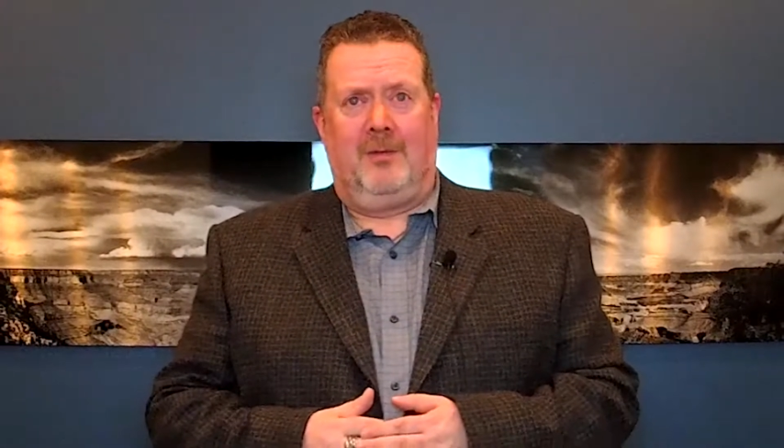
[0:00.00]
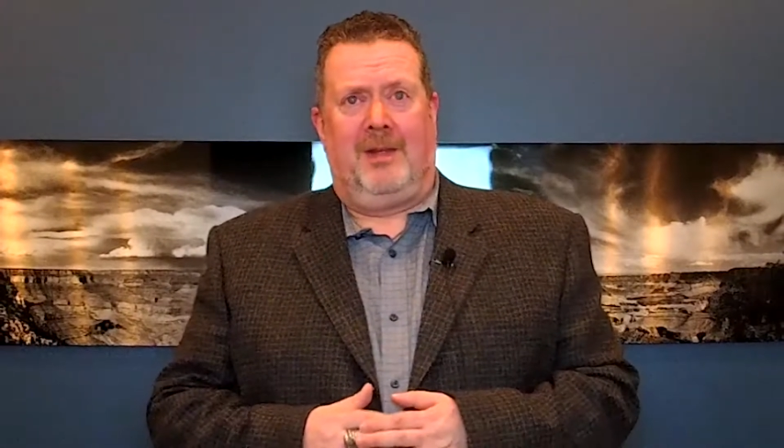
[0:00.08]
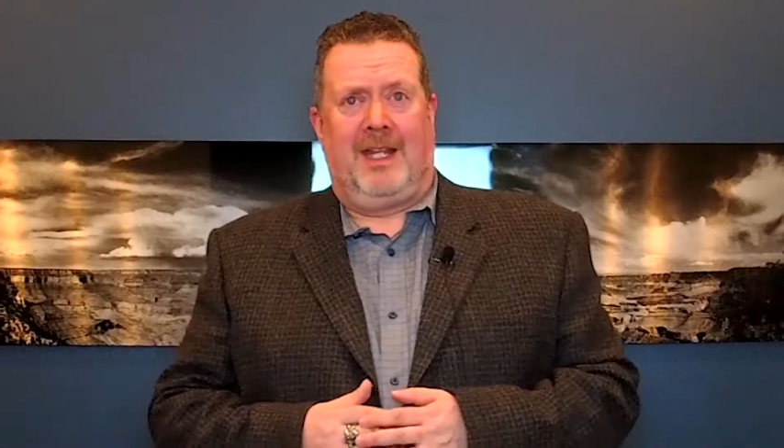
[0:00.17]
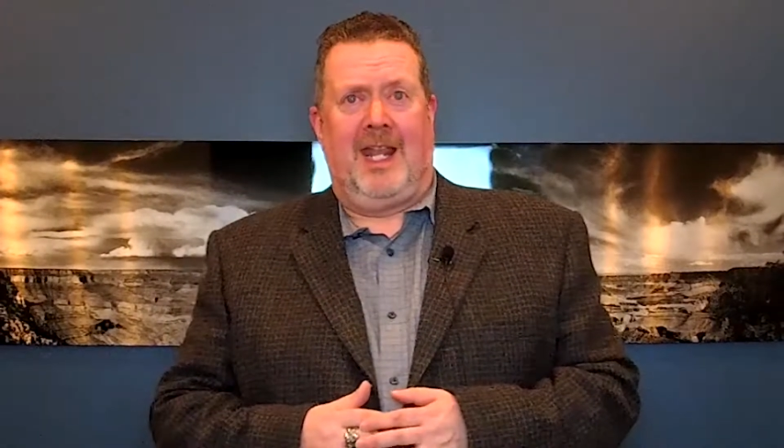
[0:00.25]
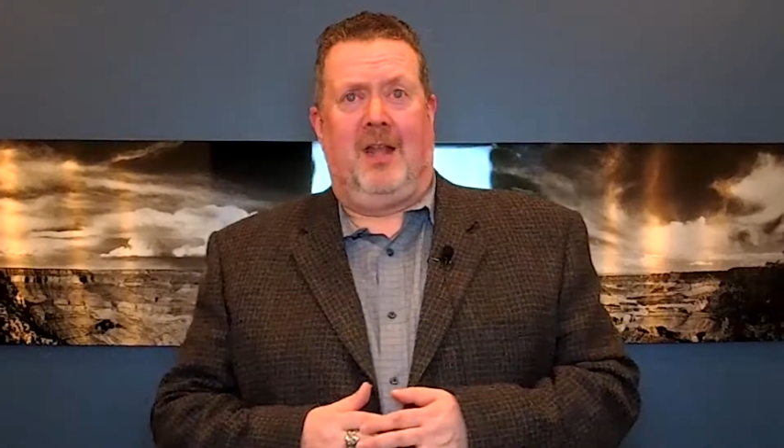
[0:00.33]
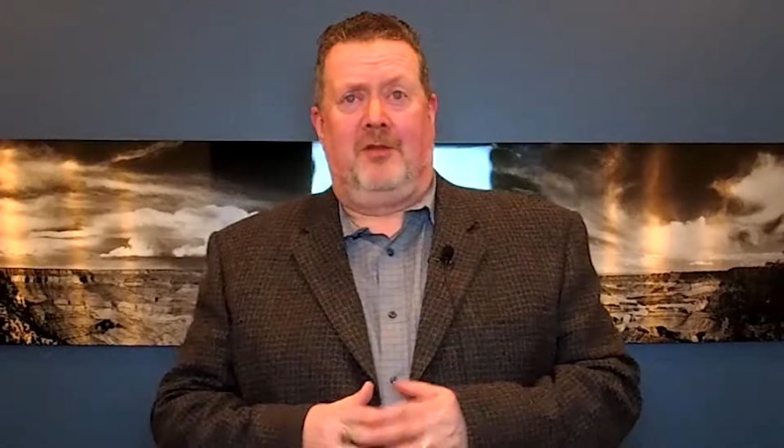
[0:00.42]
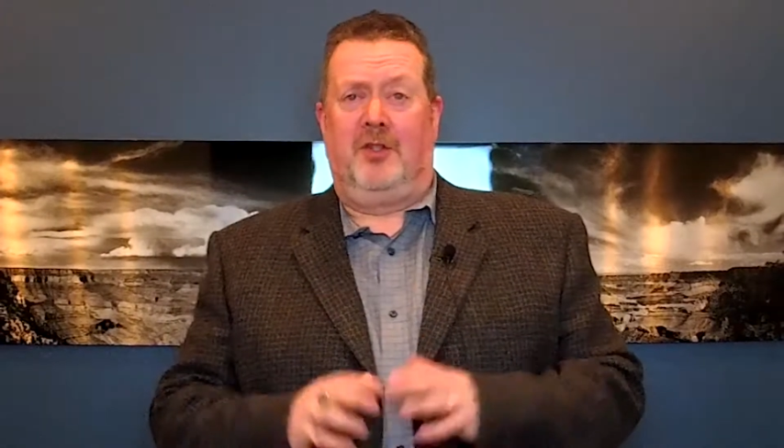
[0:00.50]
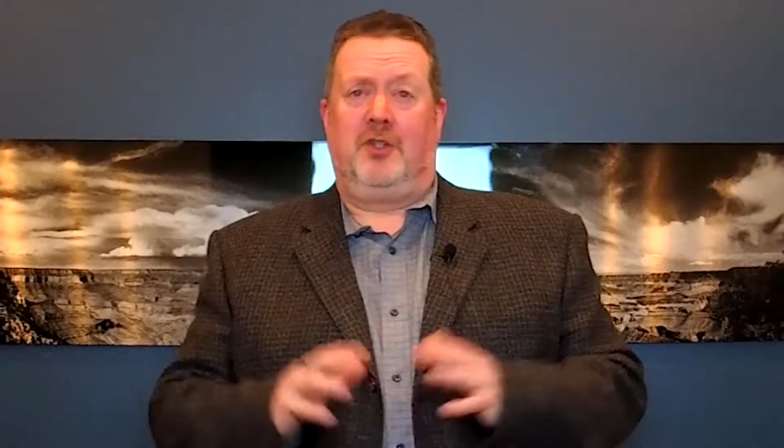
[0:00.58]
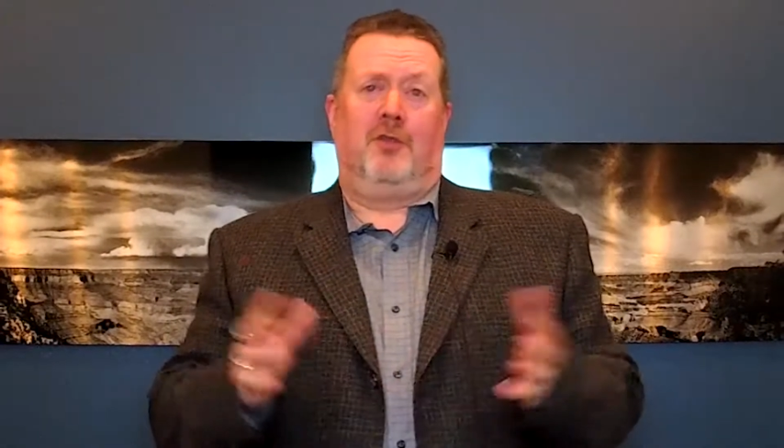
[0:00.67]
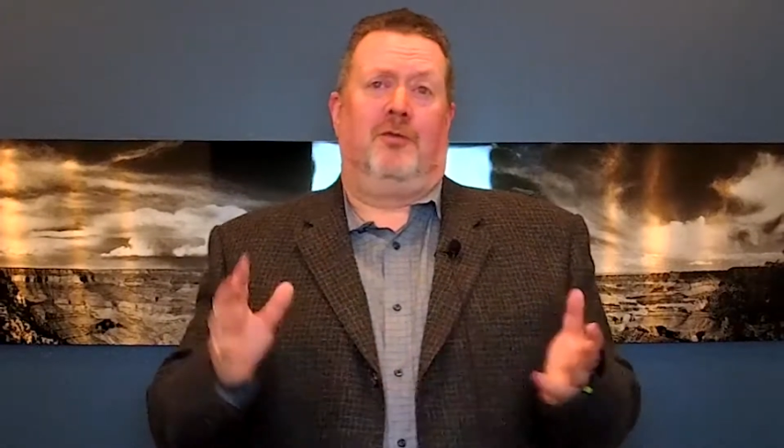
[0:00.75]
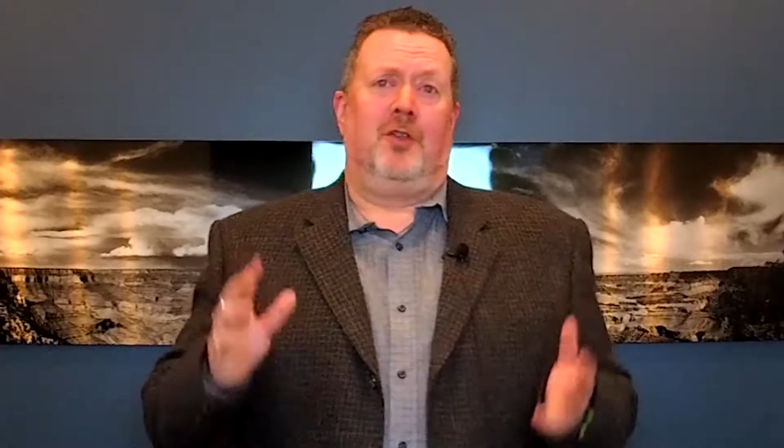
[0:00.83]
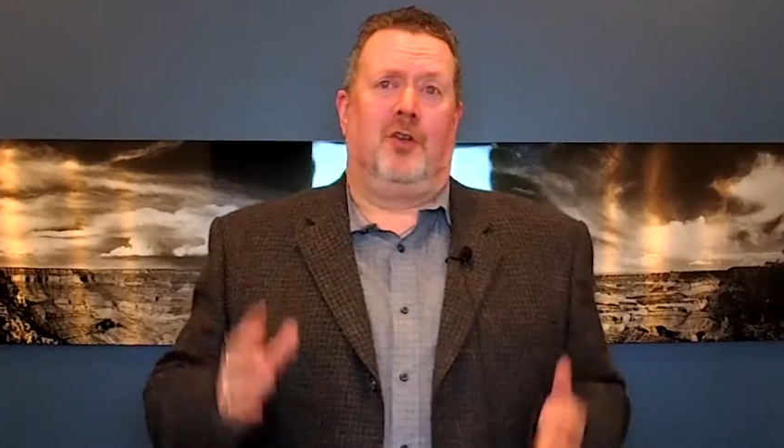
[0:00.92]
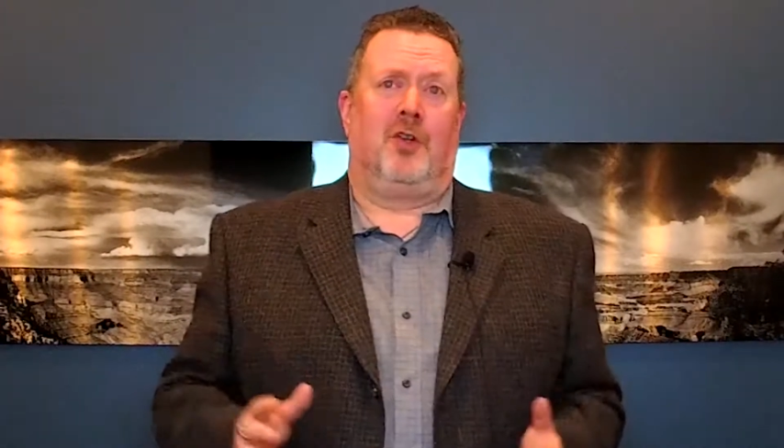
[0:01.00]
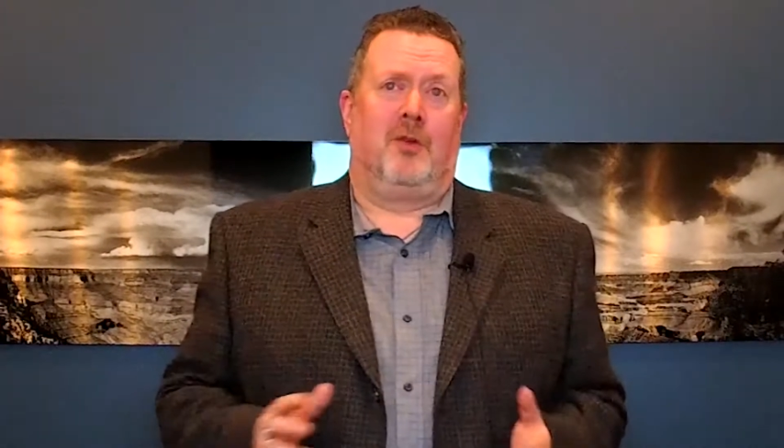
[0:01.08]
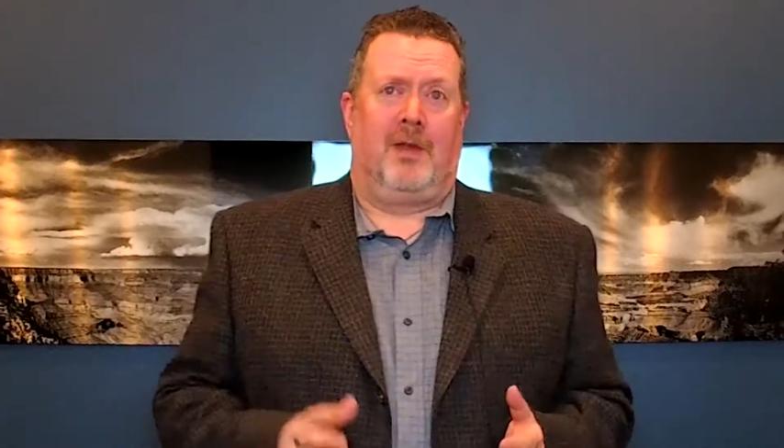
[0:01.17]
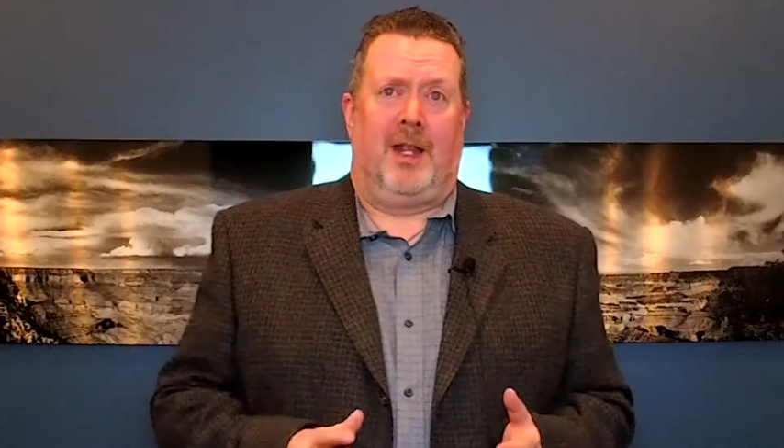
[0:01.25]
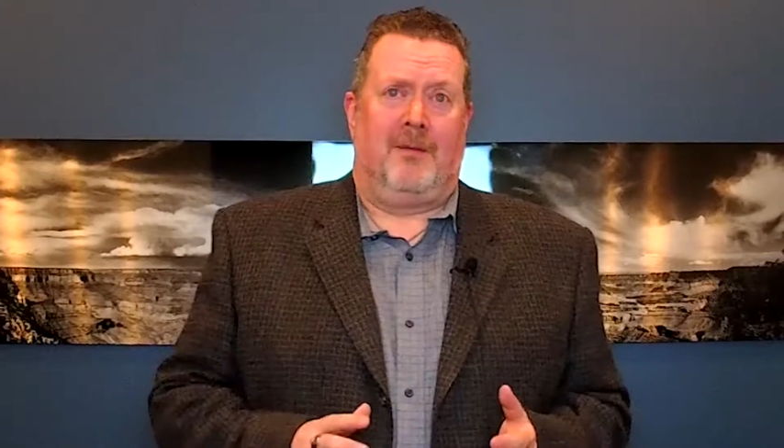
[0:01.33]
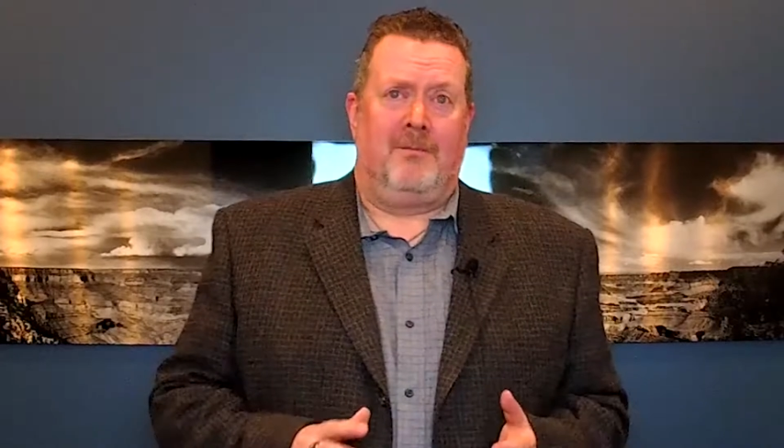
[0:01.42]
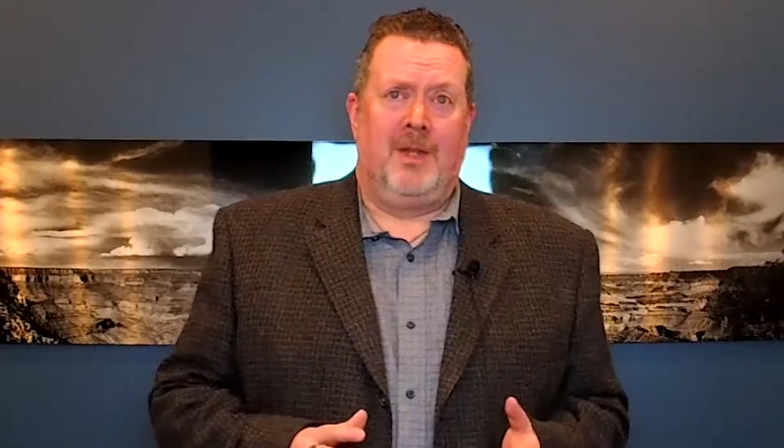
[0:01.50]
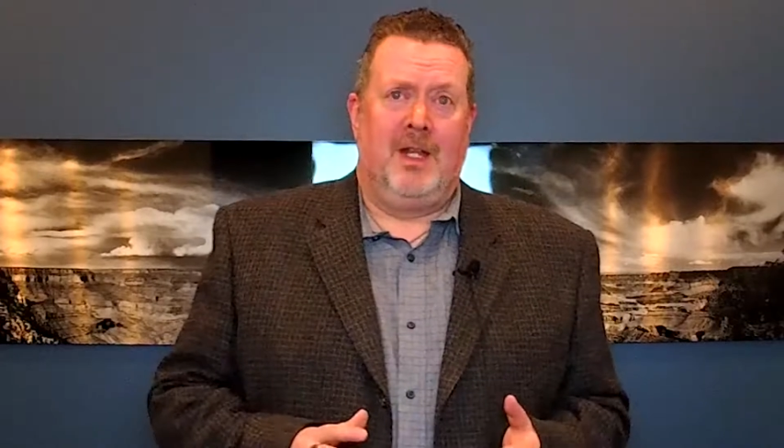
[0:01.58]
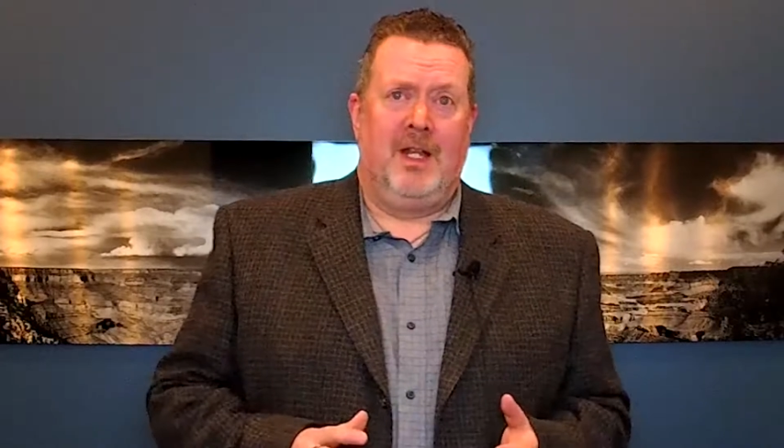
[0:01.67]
to encounter during your career.